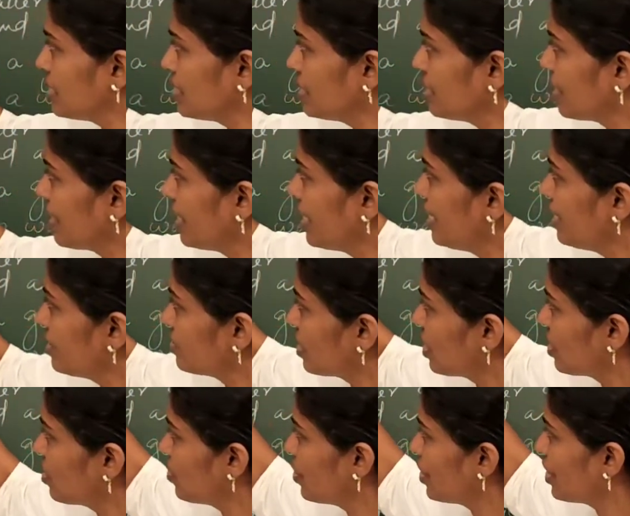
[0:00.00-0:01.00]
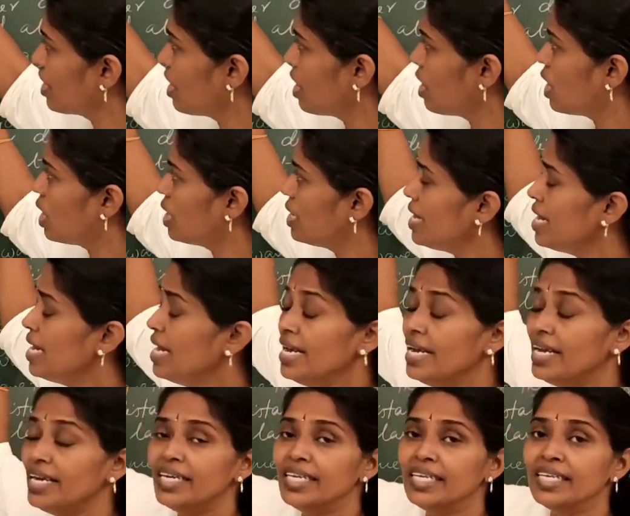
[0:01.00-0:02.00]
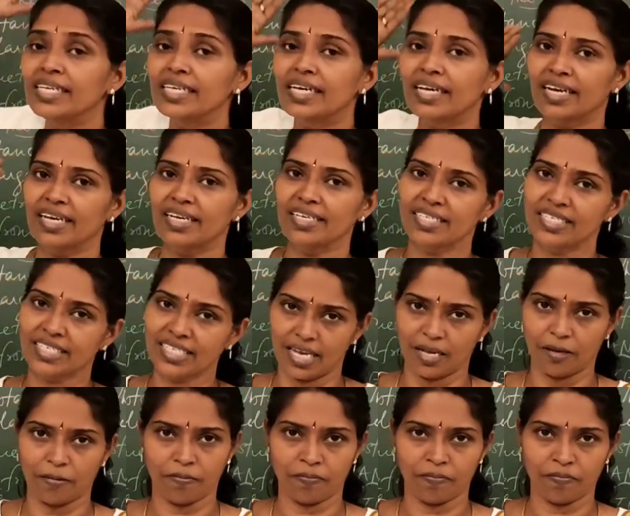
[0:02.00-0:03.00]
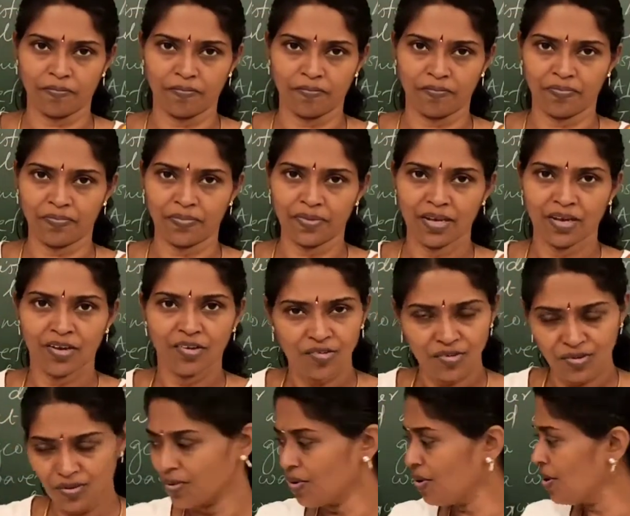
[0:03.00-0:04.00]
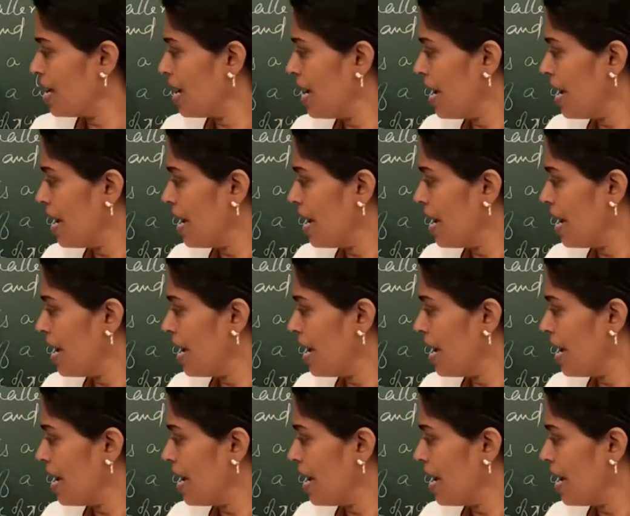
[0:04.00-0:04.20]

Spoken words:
The radius are going on increasing. So